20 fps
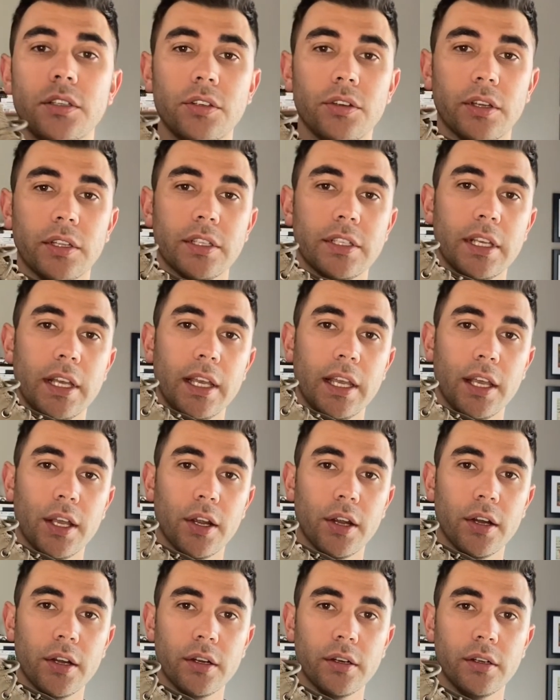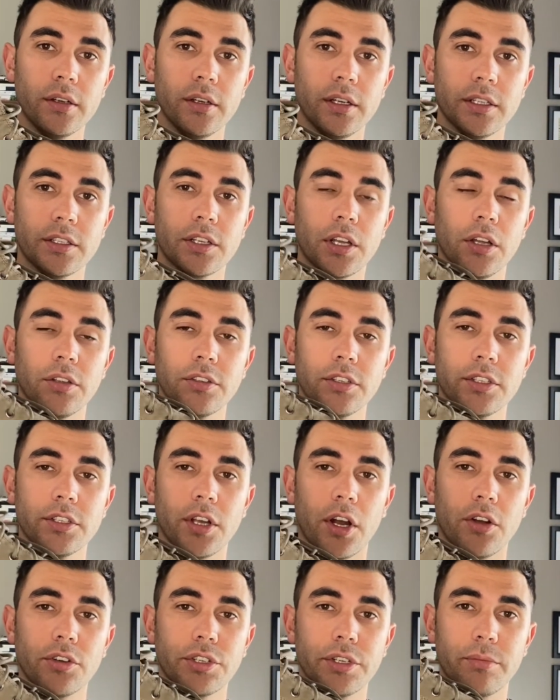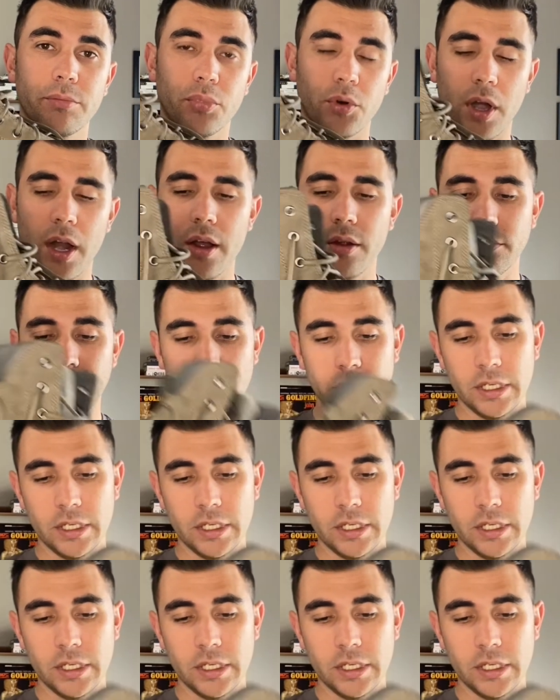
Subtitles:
you can see here, it's called Sergeant Brown.